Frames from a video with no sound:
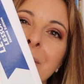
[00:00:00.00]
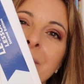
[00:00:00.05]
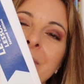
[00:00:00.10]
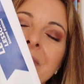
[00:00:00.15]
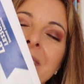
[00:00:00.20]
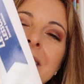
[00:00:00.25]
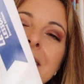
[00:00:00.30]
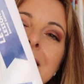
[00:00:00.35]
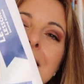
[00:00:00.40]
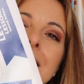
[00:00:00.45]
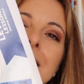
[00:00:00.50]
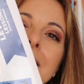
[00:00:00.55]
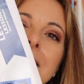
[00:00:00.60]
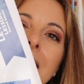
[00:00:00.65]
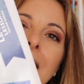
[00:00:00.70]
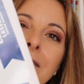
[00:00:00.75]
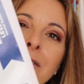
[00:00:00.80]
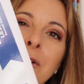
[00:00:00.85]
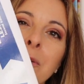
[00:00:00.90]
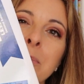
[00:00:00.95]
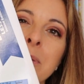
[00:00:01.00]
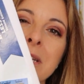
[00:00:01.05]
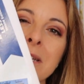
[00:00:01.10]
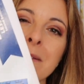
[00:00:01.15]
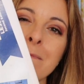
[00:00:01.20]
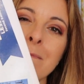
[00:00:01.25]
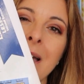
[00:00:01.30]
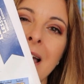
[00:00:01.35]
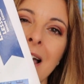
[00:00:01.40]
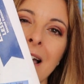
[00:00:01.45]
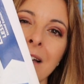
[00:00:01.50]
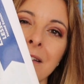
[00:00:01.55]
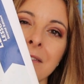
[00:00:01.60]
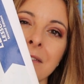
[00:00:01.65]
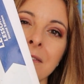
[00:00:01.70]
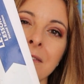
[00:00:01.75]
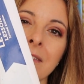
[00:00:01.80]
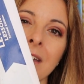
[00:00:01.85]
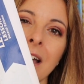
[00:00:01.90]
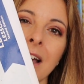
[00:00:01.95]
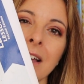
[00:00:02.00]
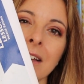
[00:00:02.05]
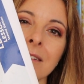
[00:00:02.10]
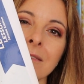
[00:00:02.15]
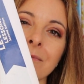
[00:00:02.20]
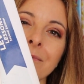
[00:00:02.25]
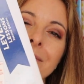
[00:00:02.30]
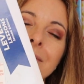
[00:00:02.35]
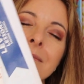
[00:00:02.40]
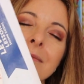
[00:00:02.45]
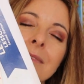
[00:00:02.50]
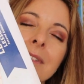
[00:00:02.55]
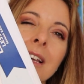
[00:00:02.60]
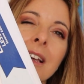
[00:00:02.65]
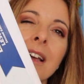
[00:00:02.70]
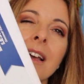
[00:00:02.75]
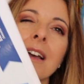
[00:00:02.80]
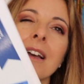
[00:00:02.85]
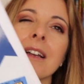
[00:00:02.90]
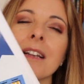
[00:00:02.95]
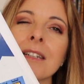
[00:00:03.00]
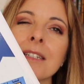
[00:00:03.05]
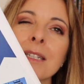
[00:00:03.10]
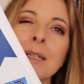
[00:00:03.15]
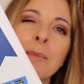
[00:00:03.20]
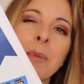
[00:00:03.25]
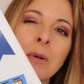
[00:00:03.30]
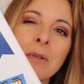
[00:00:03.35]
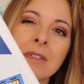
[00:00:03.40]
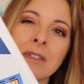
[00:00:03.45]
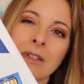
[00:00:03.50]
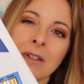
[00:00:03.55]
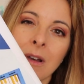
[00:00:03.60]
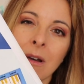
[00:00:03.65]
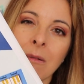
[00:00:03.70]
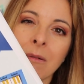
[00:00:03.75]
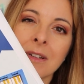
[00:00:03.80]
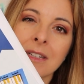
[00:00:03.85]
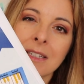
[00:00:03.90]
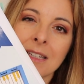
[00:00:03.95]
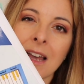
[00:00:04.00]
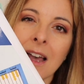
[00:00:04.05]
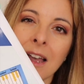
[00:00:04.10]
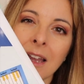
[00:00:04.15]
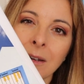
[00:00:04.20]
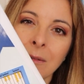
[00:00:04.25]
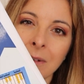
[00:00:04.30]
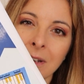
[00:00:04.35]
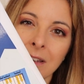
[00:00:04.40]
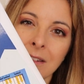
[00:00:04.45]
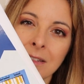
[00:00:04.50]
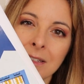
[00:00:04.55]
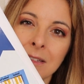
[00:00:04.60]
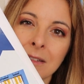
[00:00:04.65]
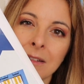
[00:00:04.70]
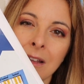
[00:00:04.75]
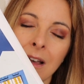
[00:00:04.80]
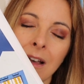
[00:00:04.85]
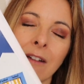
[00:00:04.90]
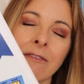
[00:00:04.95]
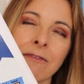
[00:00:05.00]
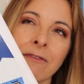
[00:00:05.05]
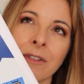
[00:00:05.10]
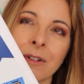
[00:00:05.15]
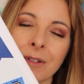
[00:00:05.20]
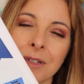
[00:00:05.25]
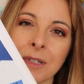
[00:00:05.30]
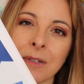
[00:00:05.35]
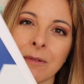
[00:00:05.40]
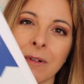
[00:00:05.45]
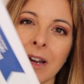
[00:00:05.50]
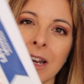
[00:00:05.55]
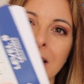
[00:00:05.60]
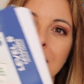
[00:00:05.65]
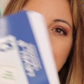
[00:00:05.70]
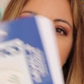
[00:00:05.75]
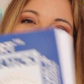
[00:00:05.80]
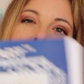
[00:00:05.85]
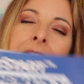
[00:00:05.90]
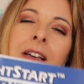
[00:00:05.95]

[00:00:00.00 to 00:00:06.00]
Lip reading: This is level B math that is supposed to coincide with first grade.